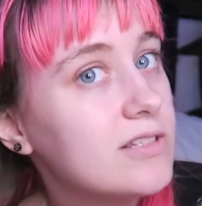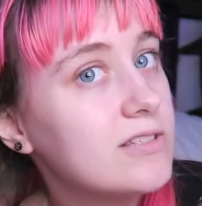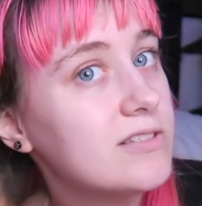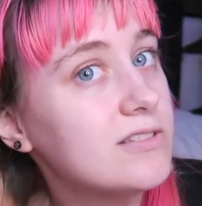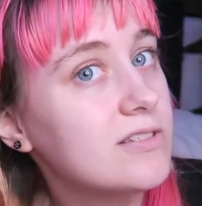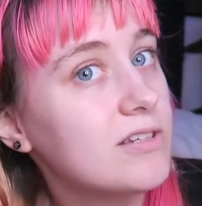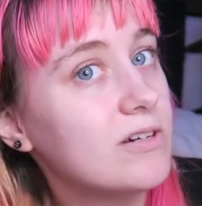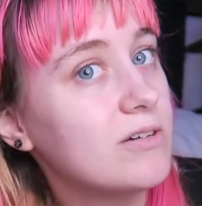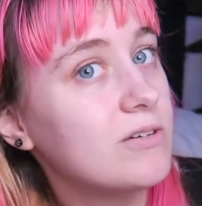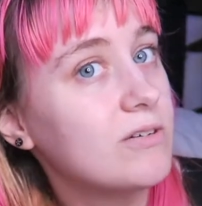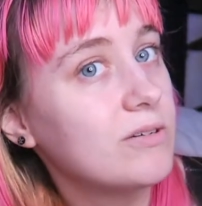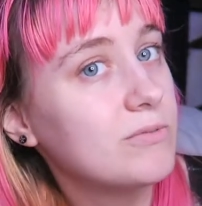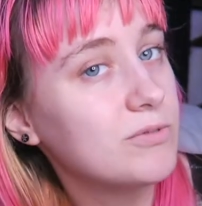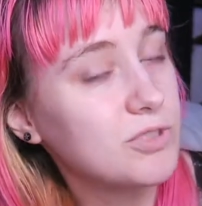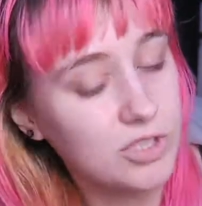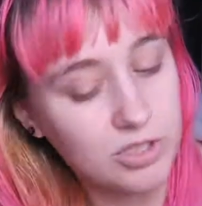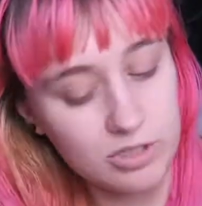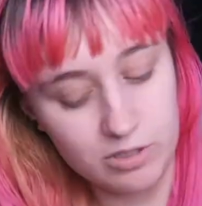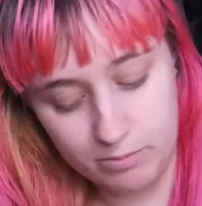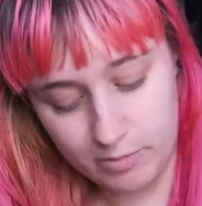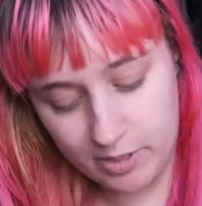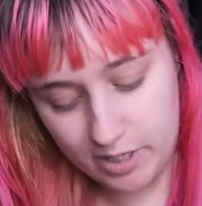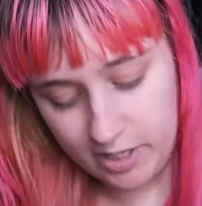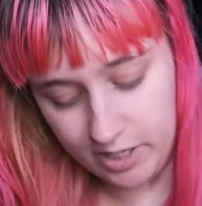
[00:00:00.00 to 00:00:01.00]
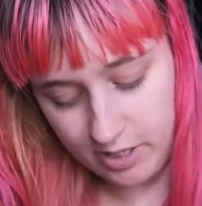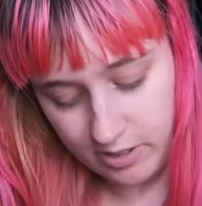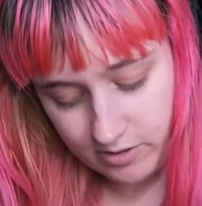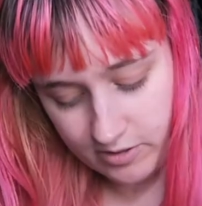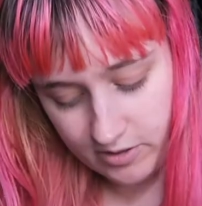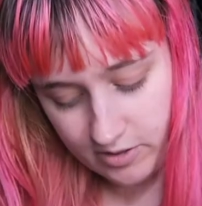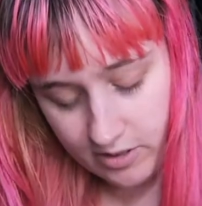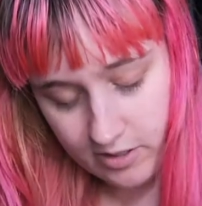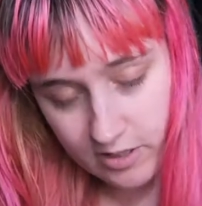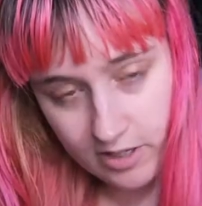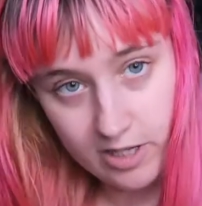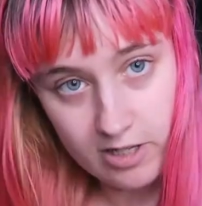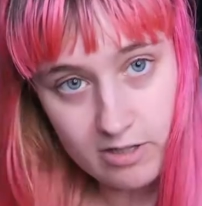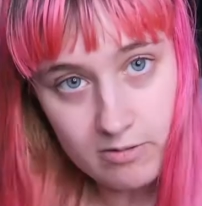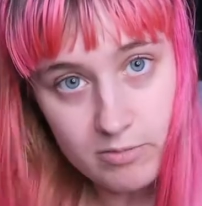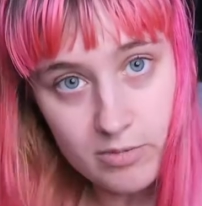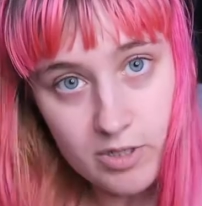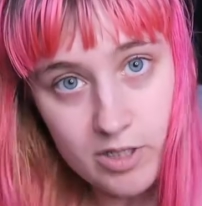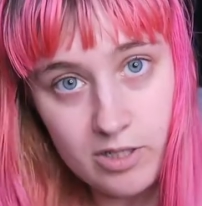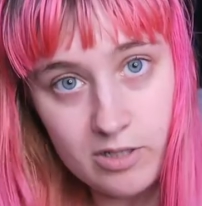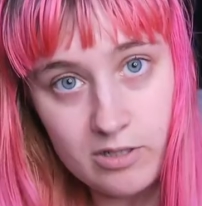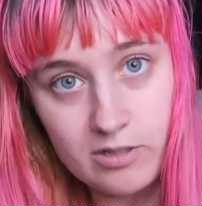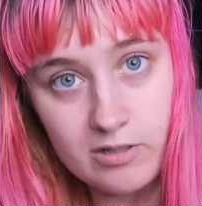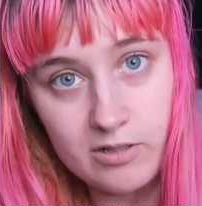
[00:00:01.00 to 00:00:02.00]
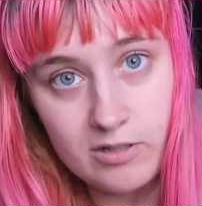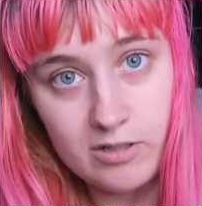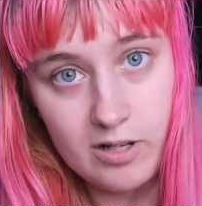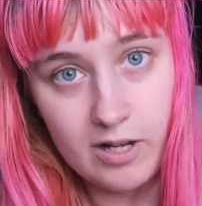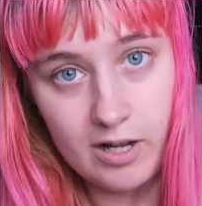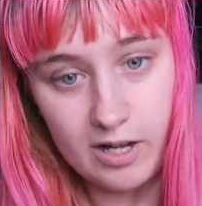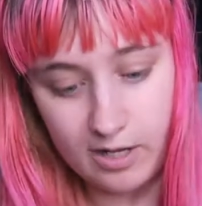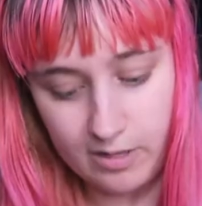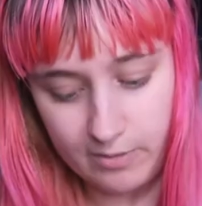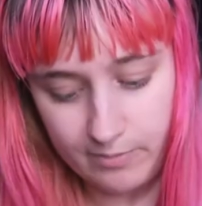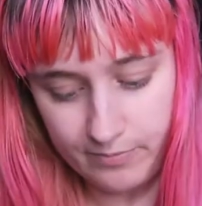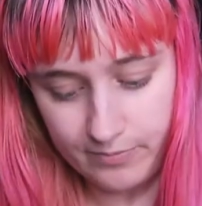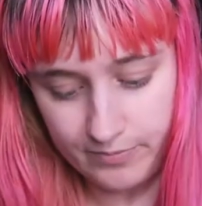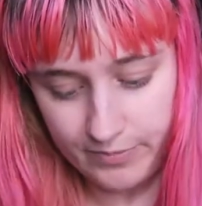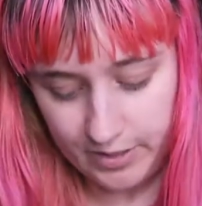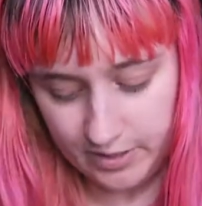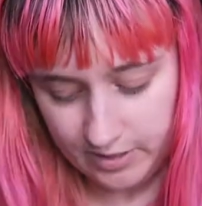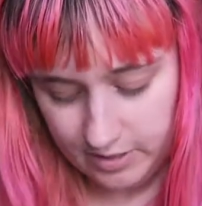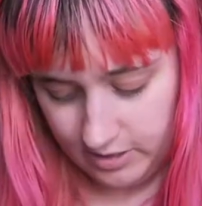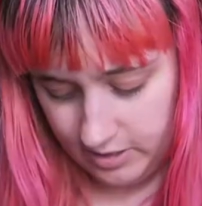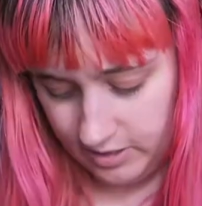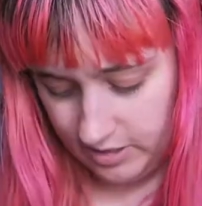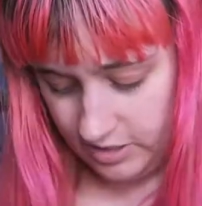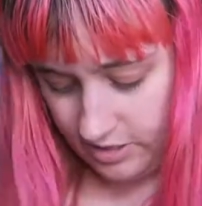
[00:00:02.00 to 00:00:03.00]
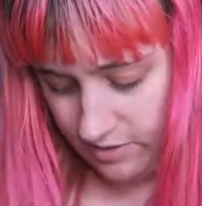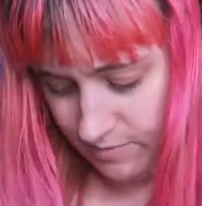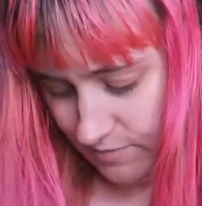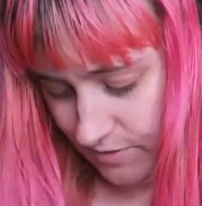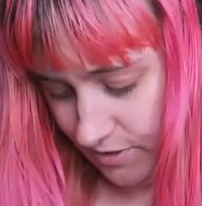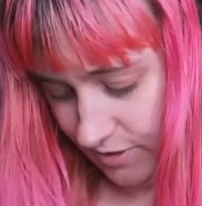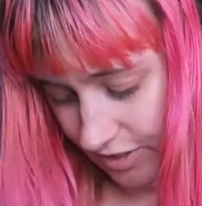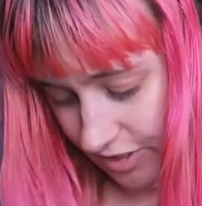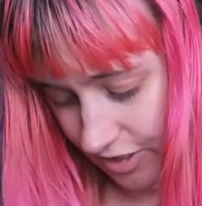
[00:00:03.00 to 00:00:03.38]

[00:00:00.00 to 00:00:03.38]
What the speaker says: So I'm sure my hair is gonna hate me. I did a deep